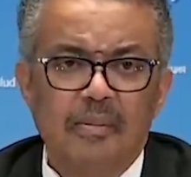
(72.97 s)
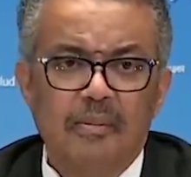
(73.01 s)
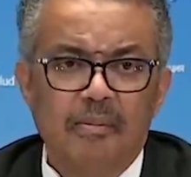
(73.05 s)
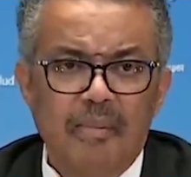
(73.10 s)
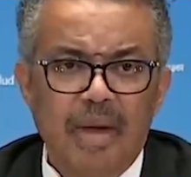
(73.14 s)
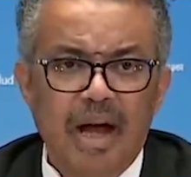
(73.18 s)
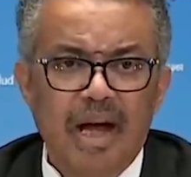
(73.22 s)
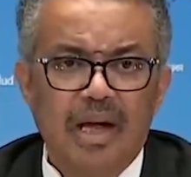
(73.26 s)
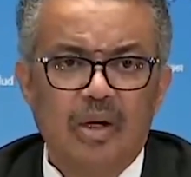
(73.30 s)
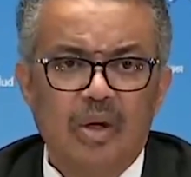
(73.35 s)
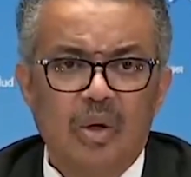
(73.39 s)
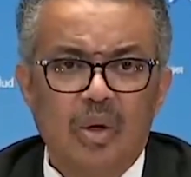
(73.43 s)

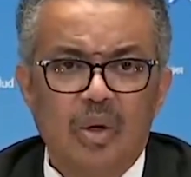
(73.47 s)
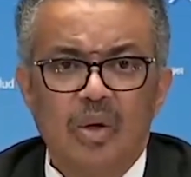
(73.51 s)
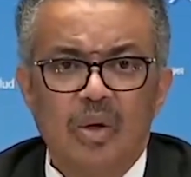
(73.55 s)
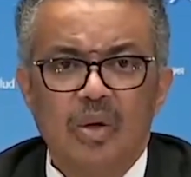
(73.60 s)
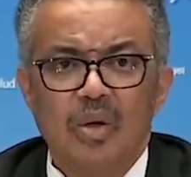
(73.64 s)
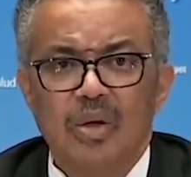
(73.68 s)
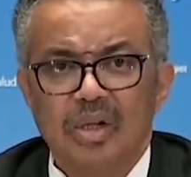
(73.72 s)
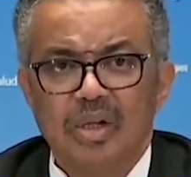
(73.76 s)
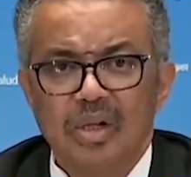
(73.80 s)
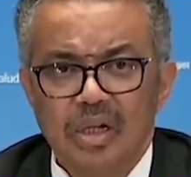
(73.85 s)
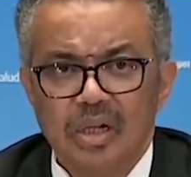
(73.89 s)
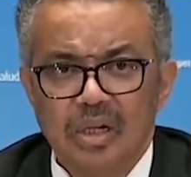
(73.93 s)

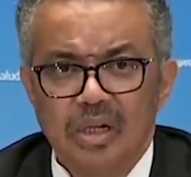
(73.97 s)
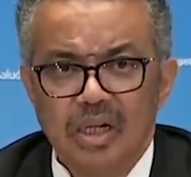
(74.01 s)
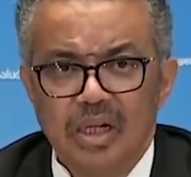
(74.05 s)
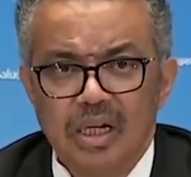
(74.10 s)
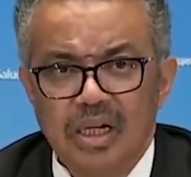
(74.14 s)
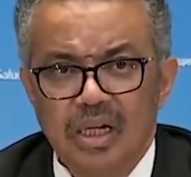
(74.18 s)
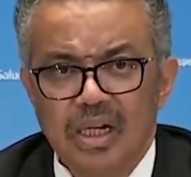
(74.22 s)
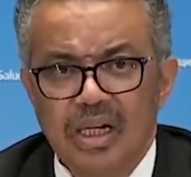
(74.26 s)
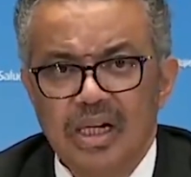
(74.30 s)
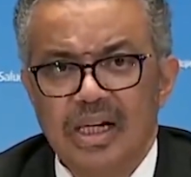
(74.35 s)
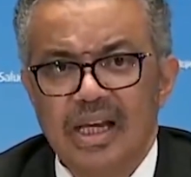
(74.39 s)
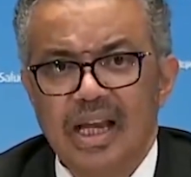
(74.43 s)

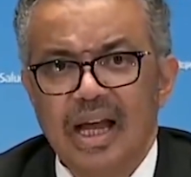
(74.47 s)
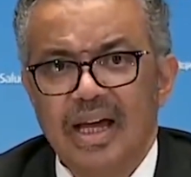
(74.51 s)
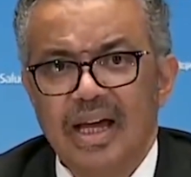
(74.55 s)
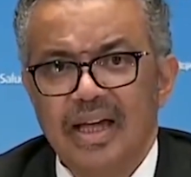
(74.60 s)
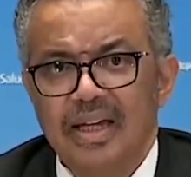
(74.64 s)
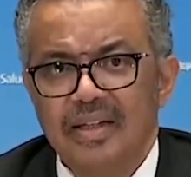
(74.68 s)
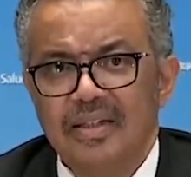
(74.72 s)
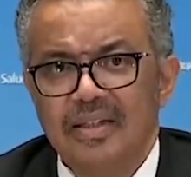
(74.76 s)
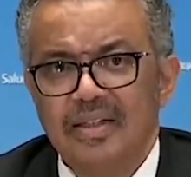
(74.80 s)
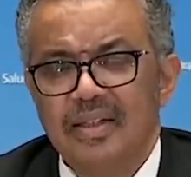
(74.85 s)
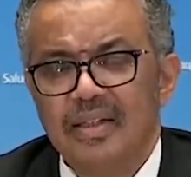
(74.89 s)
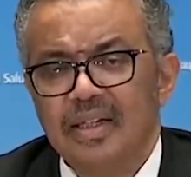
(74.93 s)

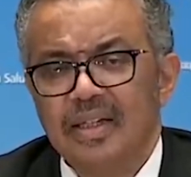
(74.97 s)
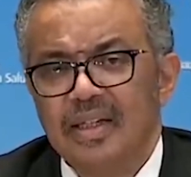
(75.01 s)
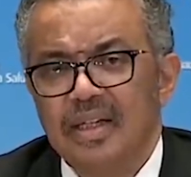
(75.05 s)
macrolide,